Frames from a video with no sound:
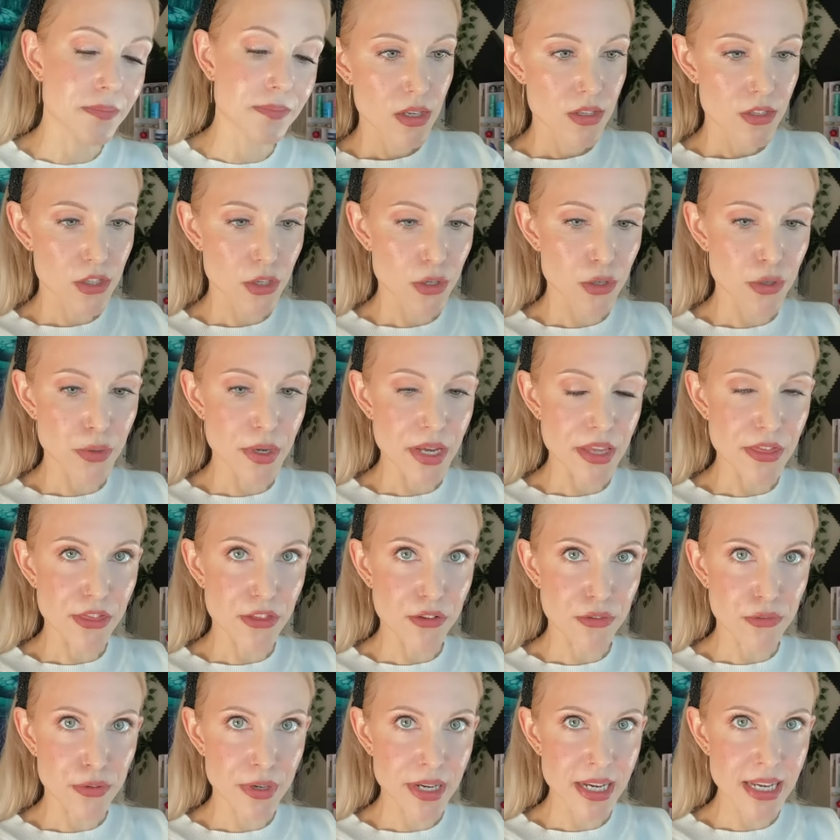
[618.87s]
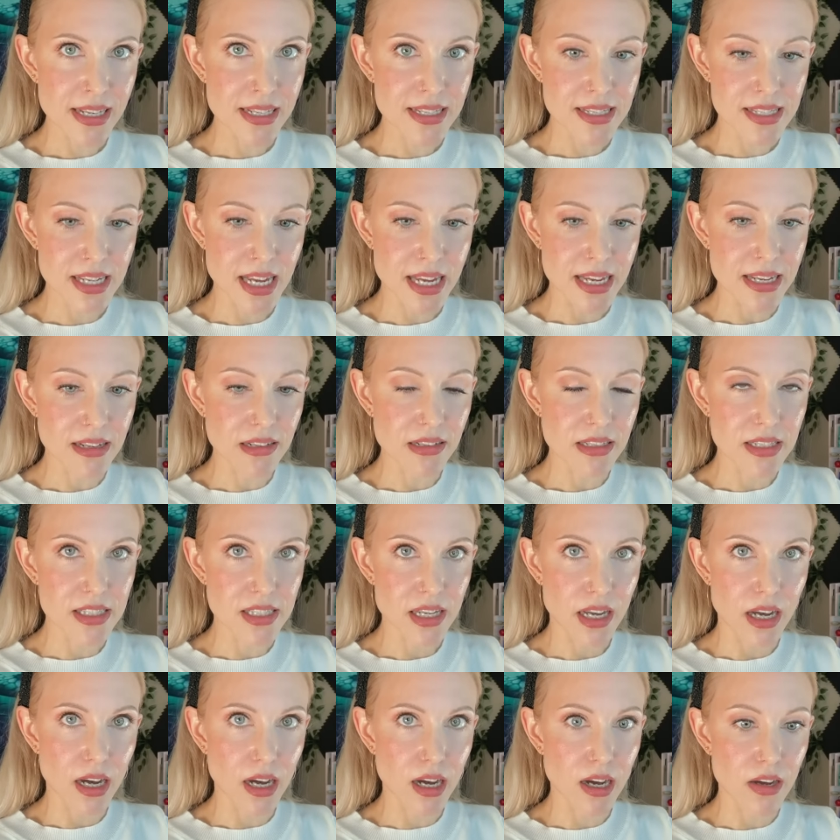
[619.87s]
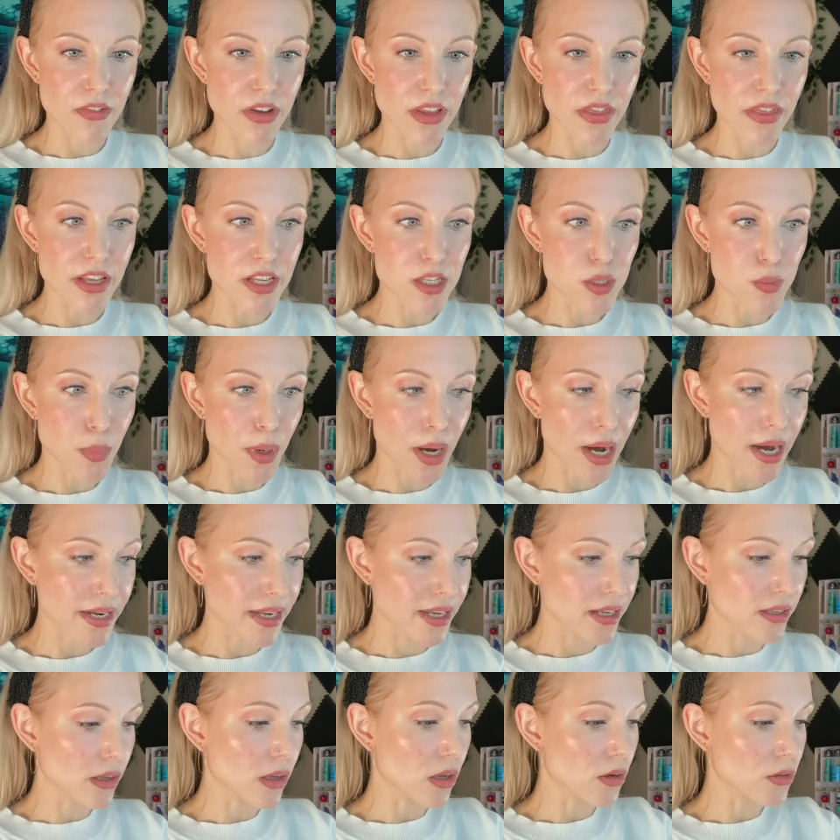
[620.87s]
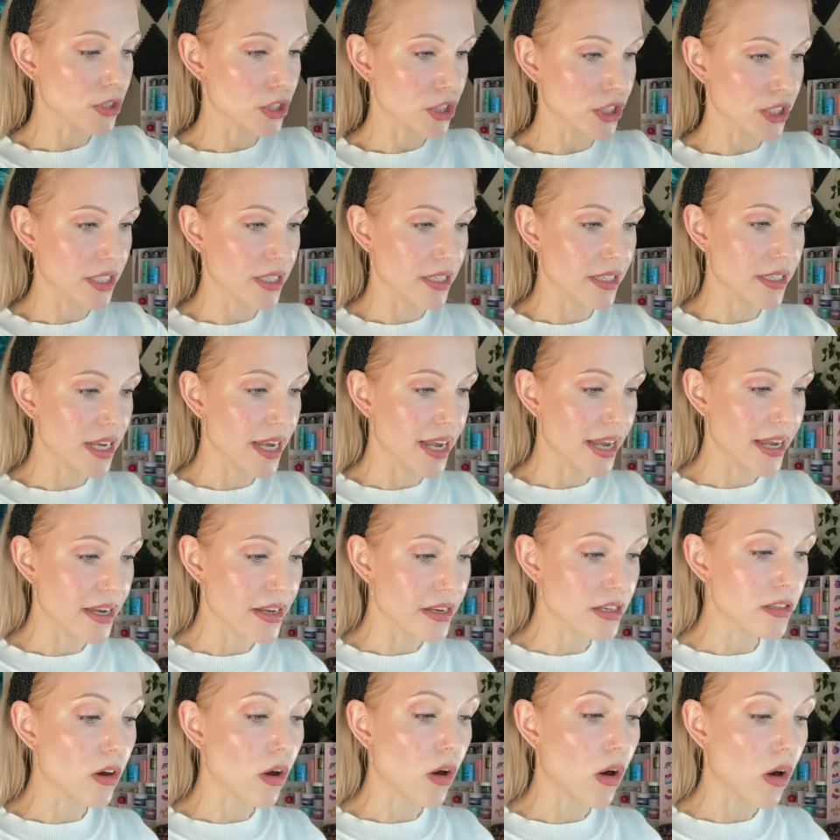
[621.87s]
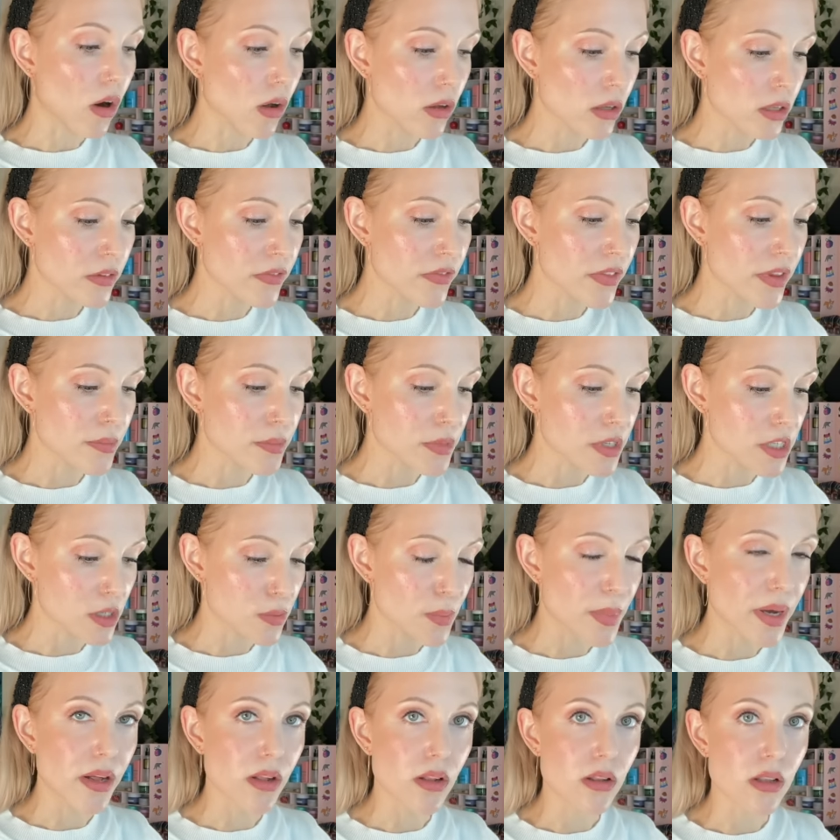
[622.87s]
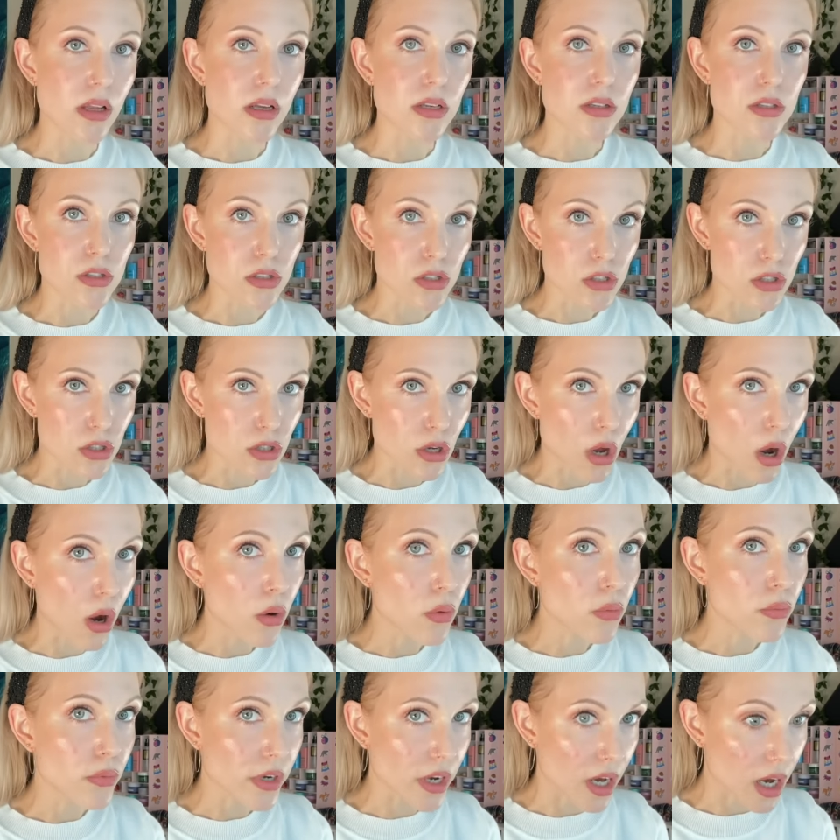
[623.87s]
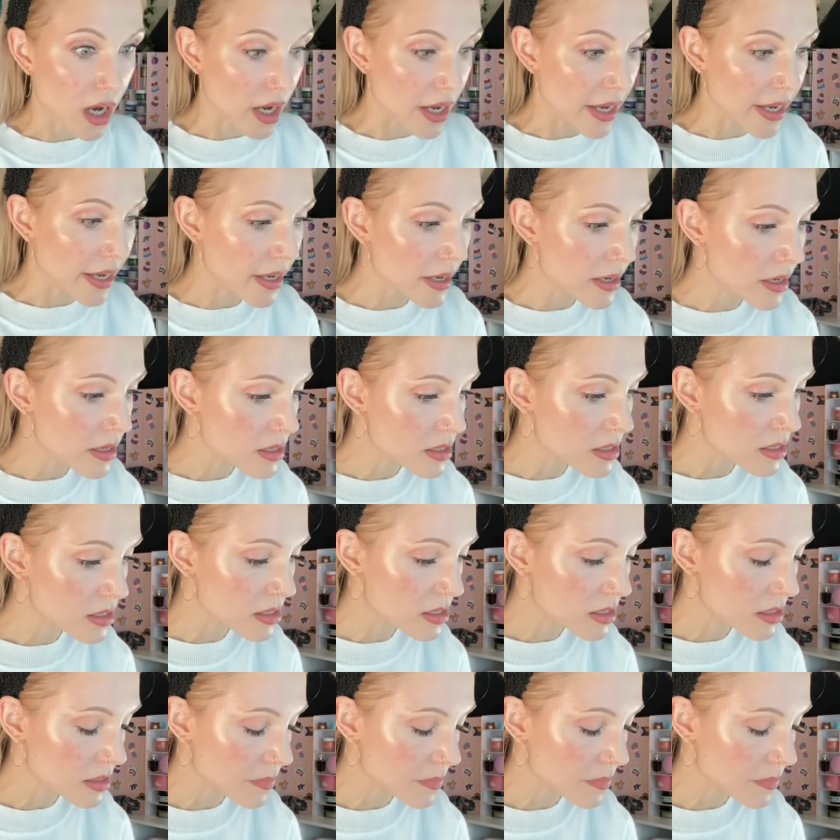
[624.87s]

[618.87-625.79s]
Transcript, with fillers: So you get three scents of this body lotion, and all of them smell so so oh, nice.